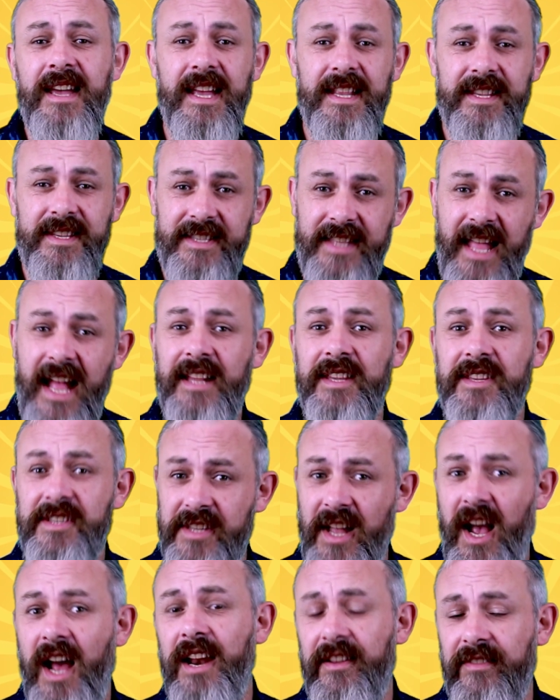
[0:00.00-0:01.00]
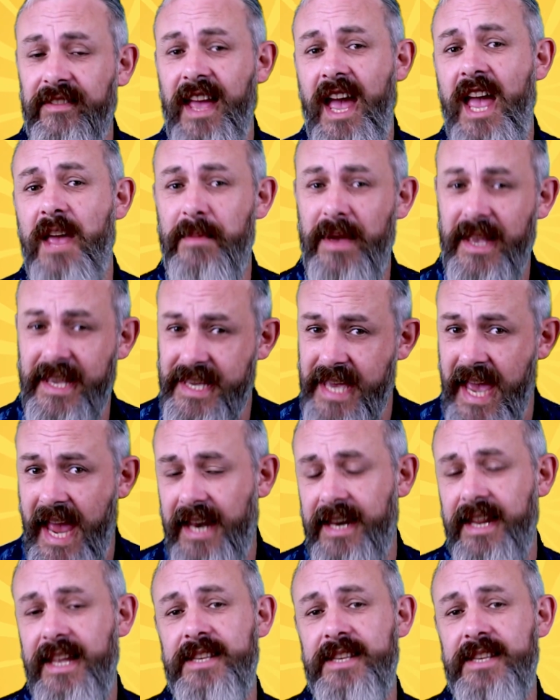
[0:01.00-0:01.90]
It's that style of game again.